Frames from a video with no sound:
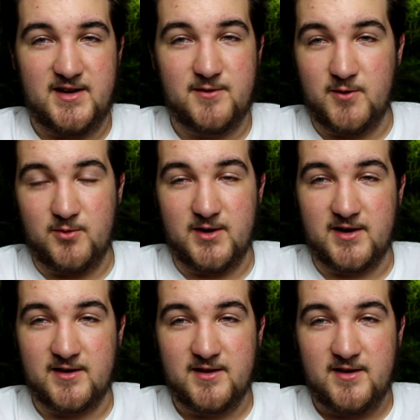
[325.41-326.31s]

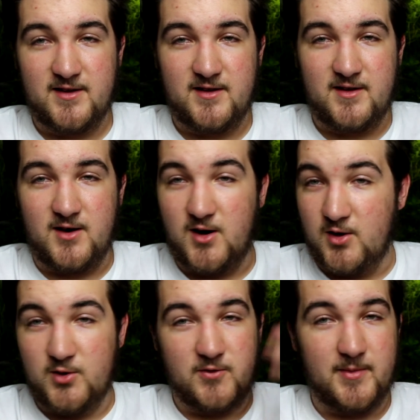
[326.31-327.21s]
everywhere,
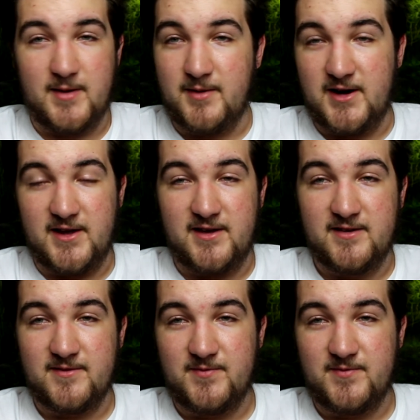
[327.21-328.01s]
all over my body,